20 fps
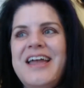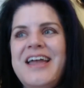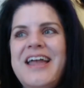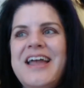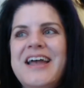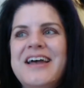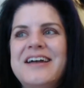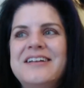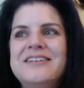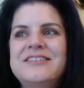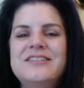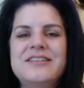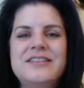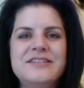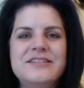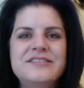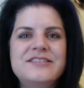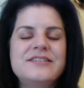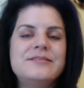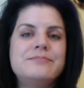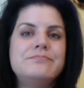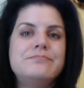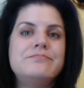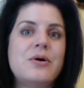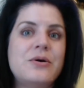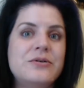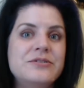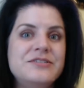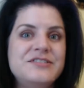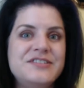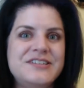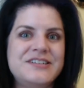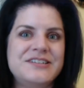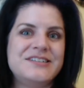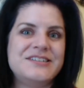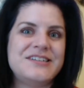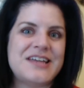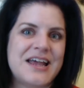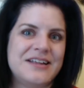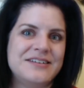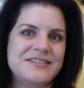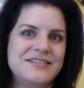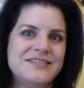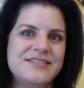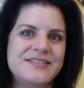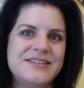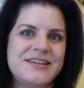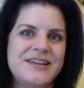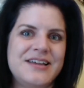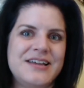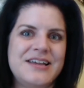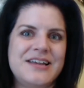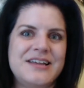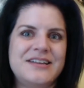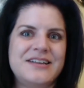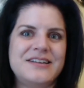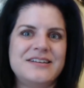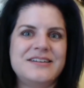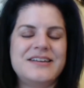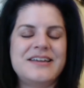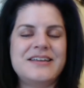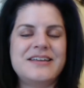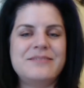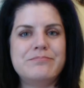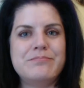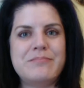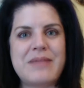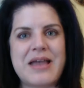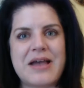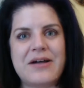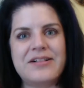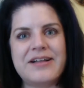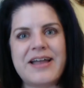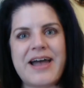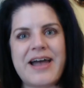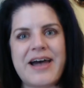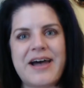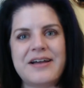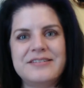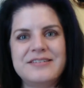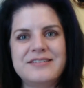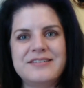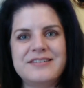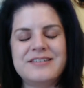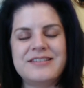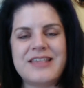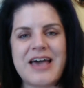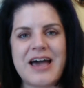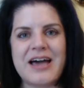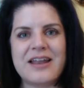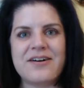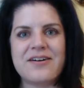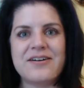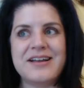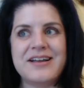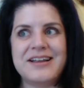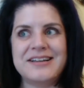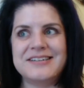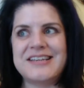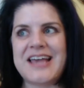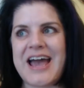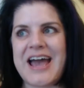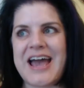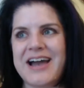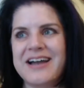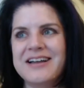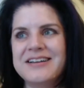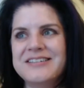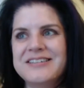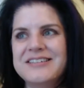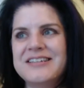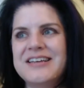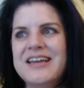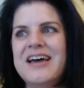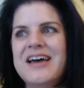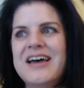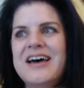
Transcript: And this is most intense in male cats that are intact